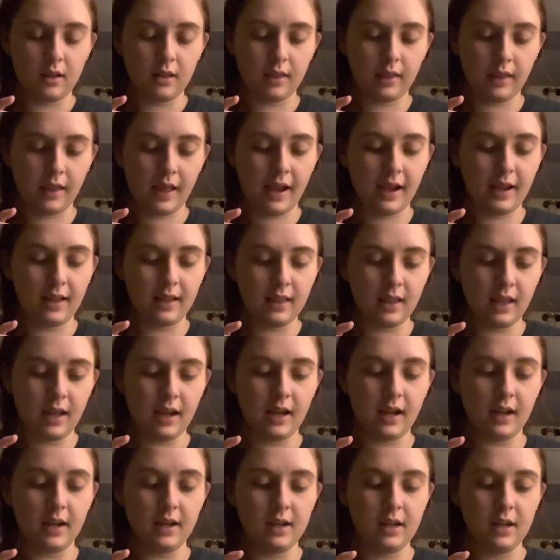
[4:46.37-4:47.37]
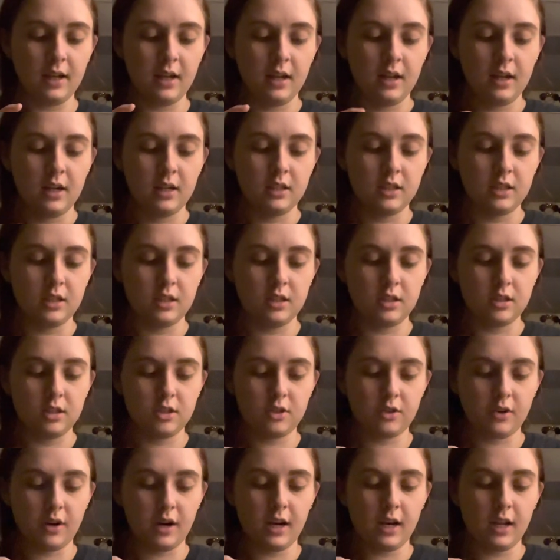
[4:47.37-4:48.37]
ylang ylang,
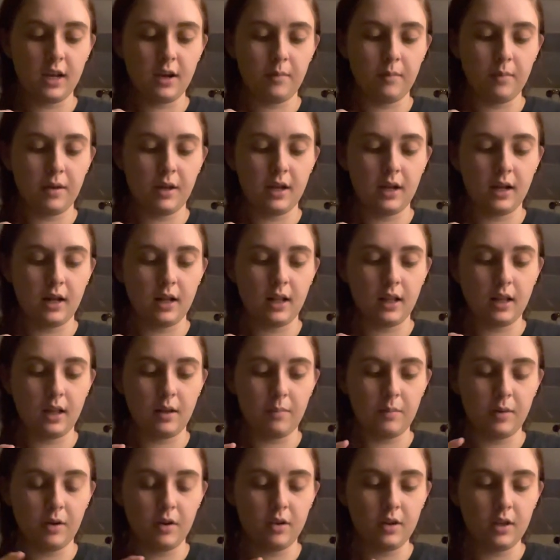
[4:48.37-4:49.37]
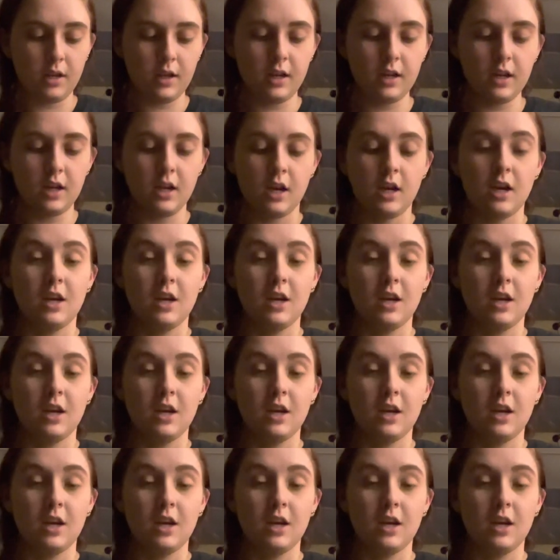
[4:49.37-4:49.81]
geranium, and chamomile.